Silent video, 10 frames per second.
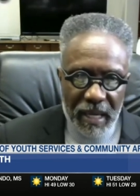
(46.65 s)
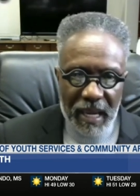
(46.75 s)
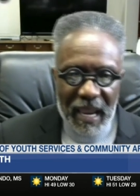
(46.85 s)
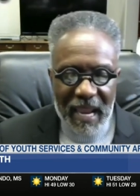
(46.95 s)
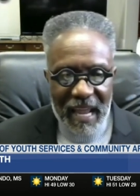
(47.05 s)

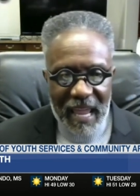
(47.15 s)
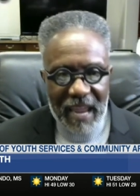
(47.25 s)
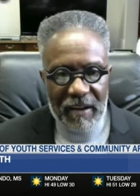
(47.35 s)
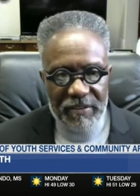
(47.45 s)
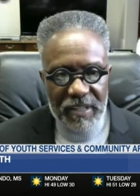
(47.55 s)
and
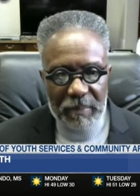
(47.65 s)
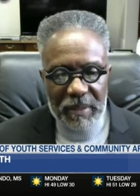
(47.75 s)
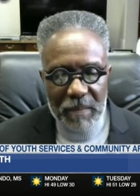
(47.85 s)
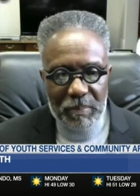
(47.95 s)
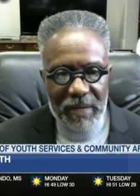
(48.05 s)
have something
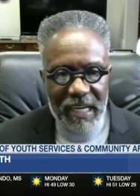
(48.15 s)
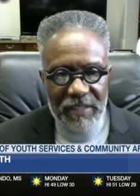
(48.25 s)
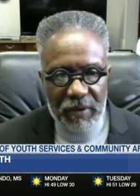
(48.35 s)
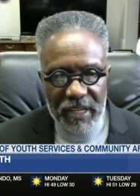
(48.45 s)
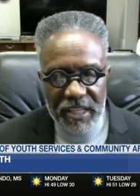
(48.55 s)
in place
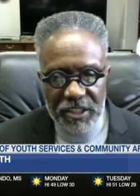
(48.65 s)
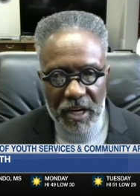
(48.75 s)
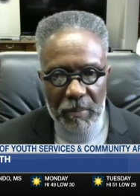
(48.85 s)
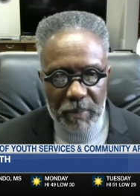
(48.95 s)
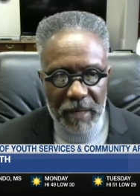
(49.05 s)
for these
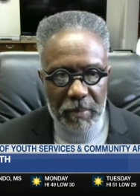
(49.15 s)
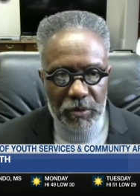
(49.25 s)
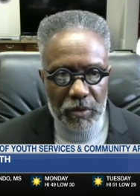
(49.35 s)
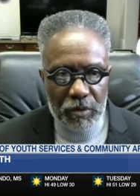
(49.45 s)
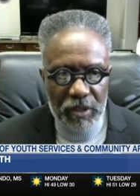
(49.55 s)
young people
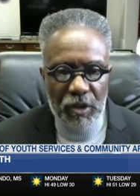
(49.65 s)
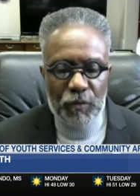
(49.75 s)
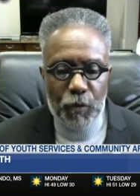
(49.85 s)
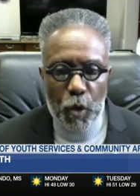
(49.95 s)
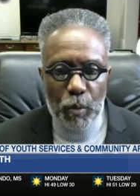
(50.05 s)
to look
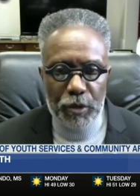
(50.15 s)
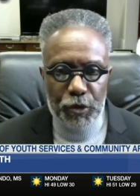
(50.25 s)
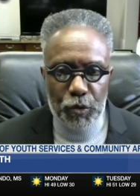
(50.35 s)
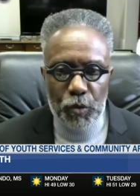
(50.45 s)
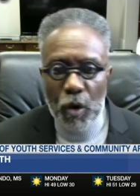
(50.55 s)
forward
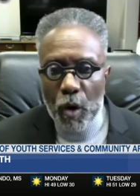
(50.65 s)
to